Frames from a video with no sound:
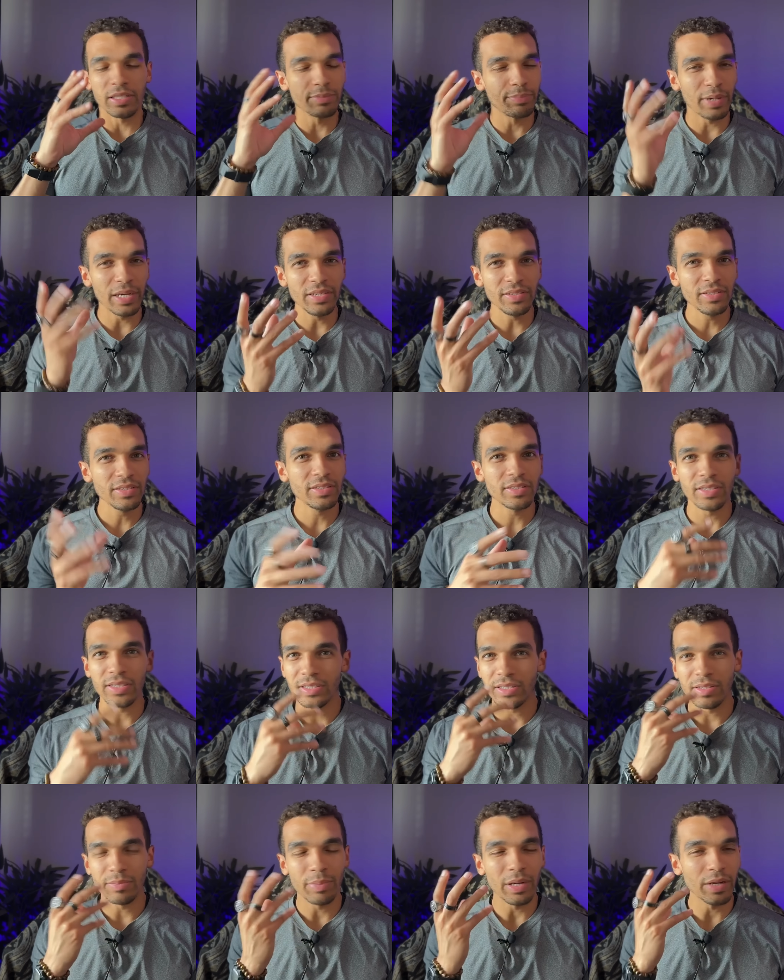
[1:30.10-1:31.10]
Pisces,
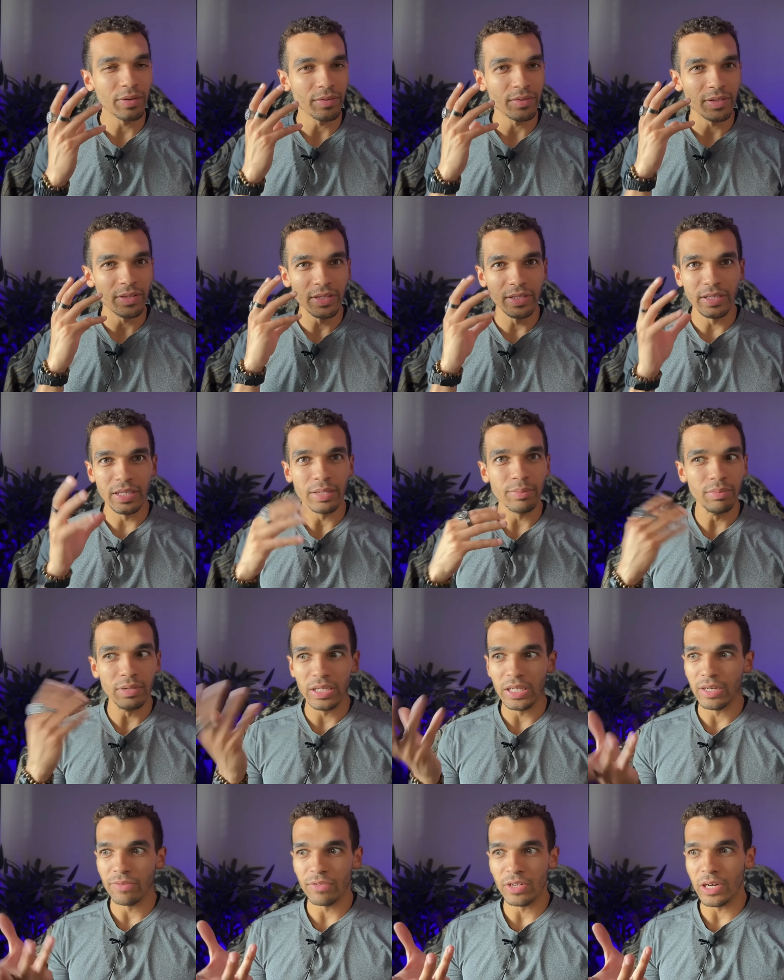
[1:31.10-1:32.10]
it's about the
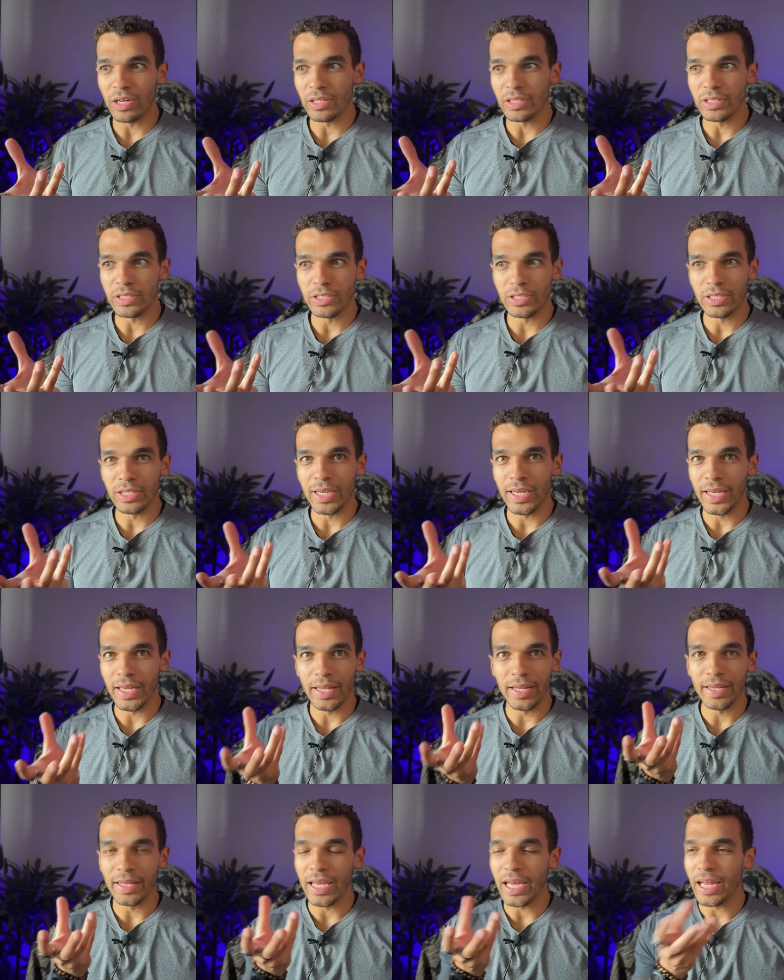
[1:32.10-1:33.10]
deepening of knowledge
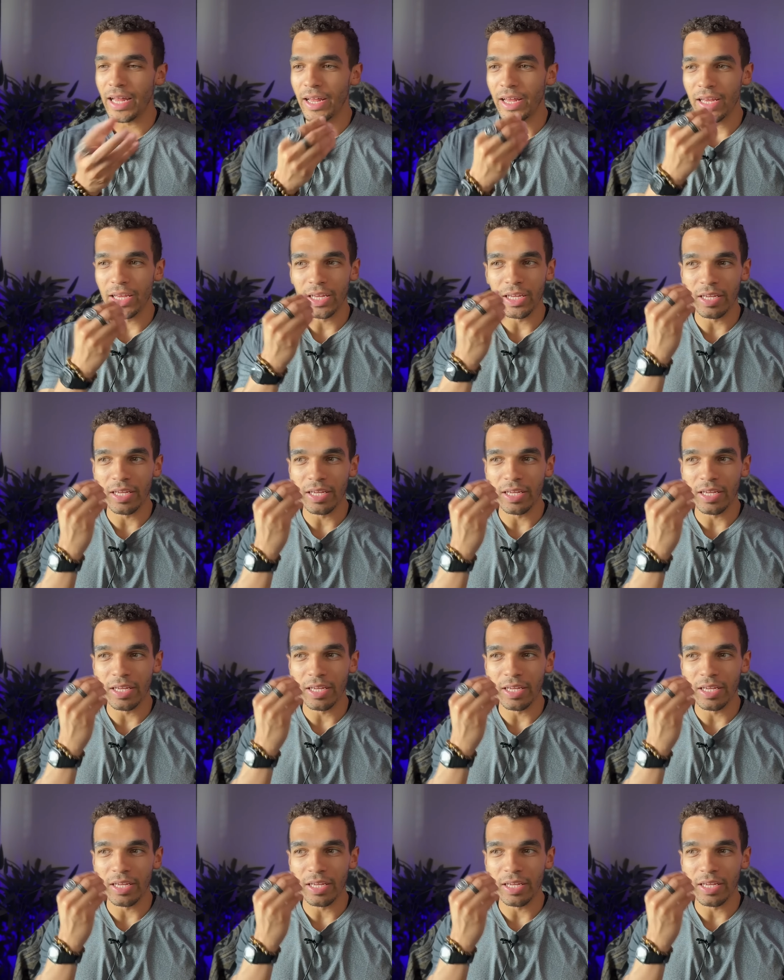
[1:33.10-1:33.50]
and that